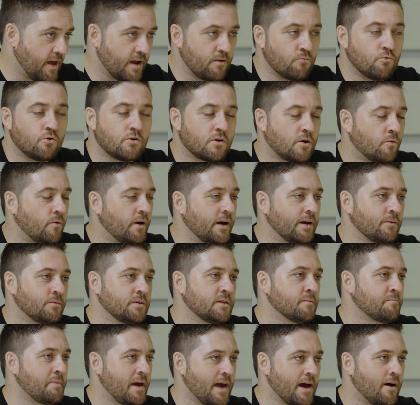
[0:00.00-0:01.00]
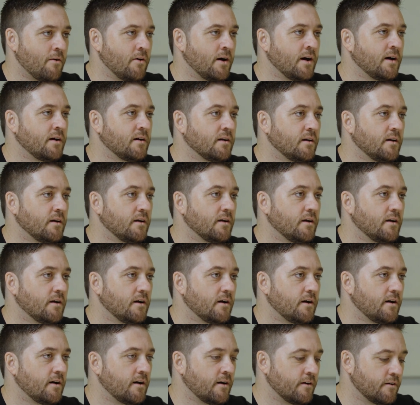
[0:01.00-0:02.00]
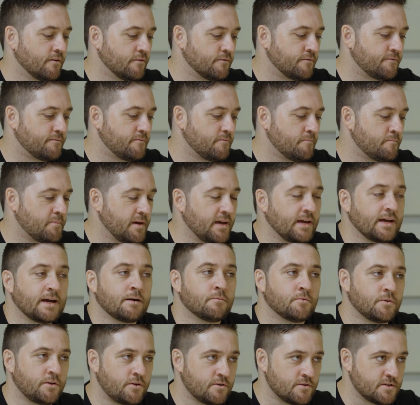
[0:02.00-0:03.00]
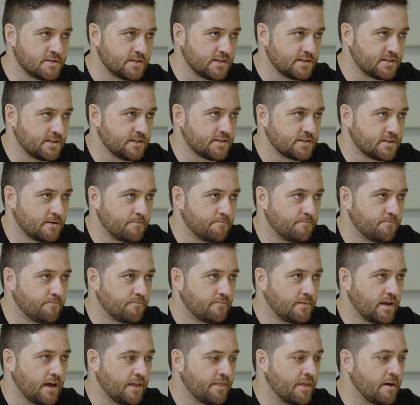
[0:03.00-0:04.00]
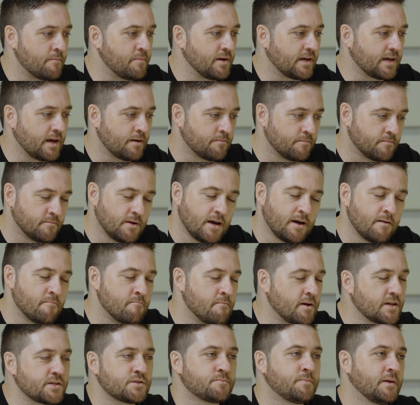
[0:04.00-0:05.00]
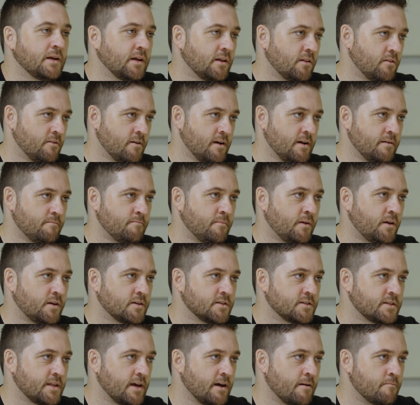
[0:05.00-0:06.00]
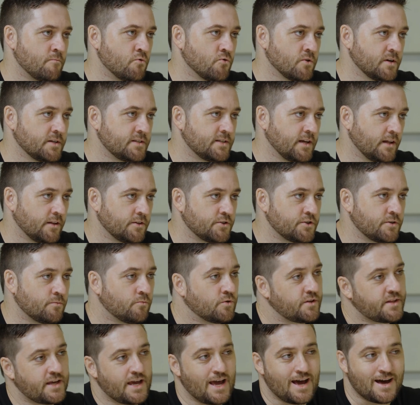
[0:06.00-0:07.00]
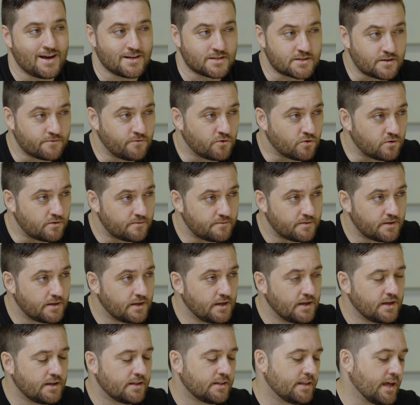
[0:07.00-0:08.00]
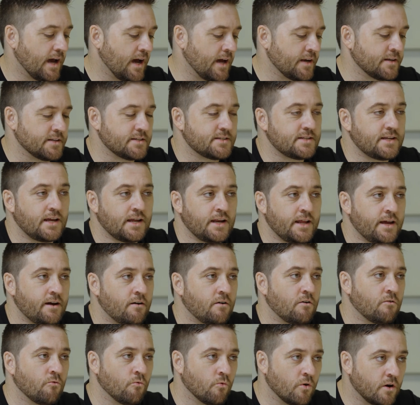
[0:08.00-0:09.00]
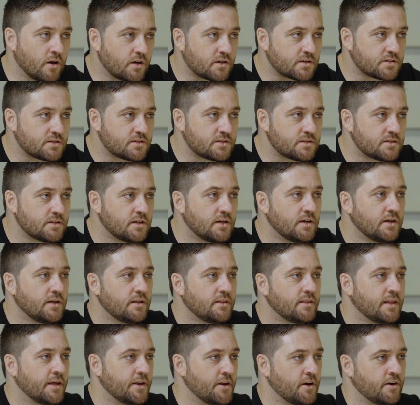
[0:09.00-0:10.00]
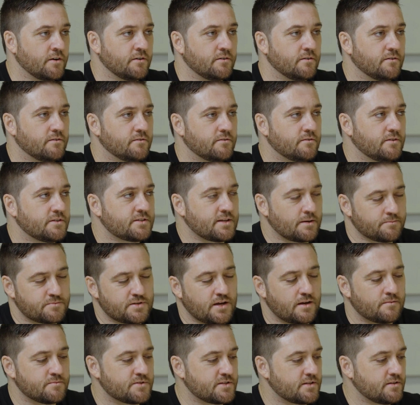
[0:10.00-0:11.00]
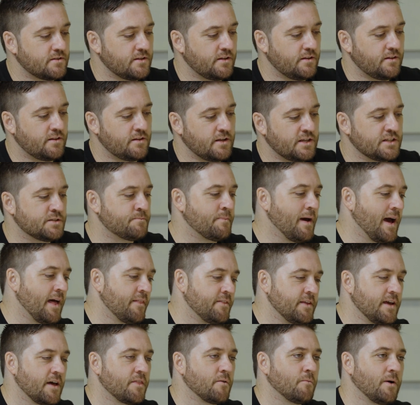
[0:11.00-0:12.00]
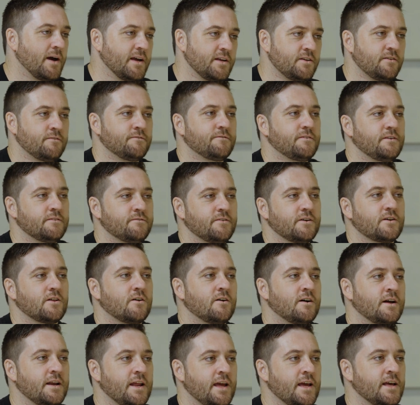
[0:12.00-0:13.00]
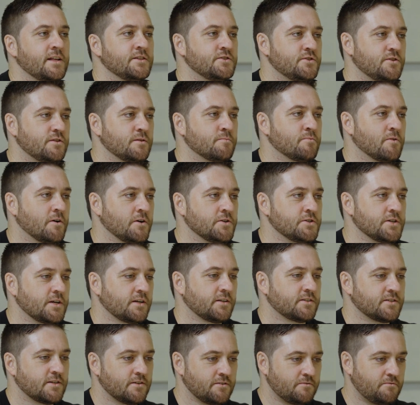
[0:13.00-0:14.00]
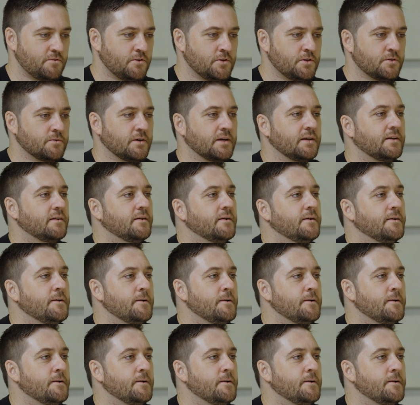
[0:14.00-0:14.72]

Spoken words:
They walk away with the power of being able to use the system, and they become a much better client because they are more intelligent in what they ask for. They understand how it works. They don't, sometimes it's bad the other way. If a client hands you the project and says, you do it,